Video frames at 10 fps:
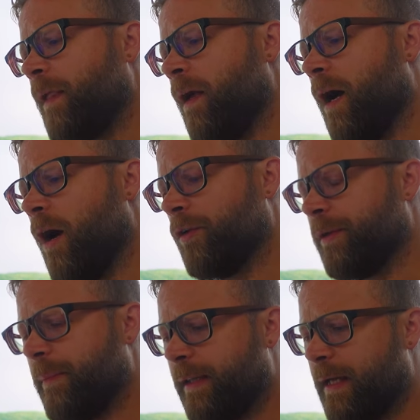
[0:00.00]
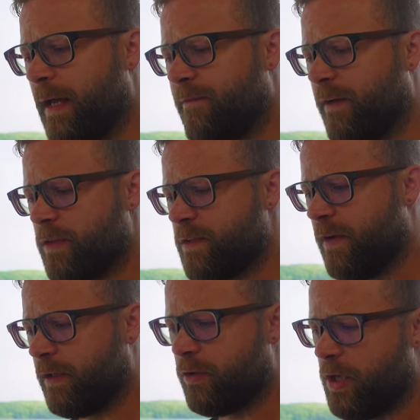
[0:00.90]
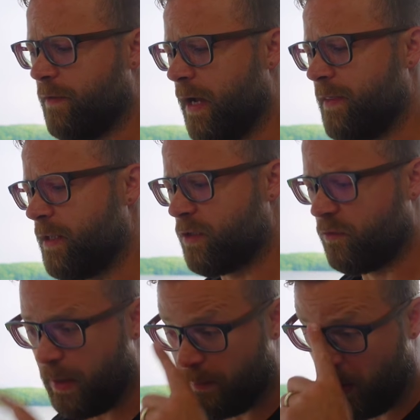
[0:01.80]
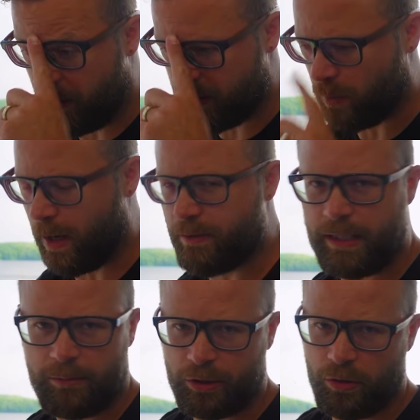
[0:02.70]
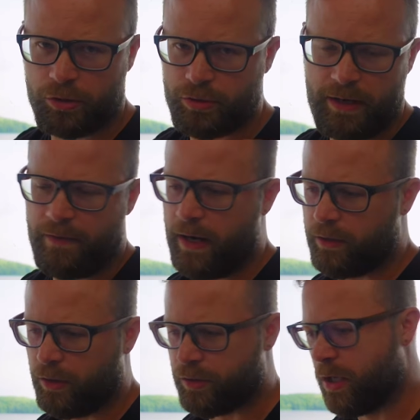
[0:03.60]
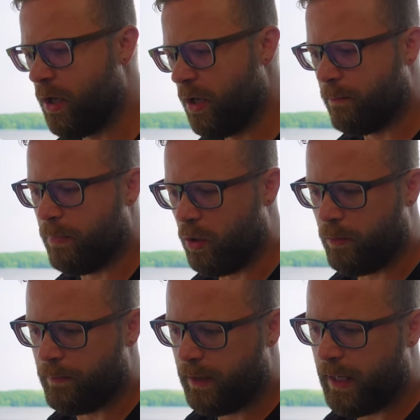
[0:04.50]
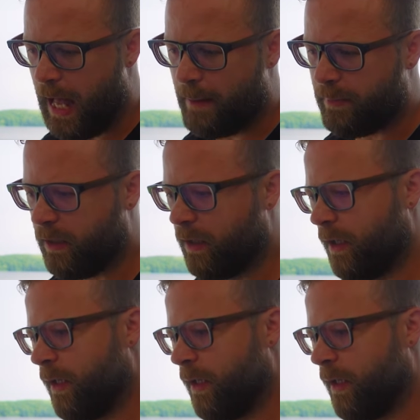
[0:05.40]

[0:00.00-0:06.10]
Ultimately, I found some vectors online that served my purpose, so I was able to go straight vectors. Boom, happy.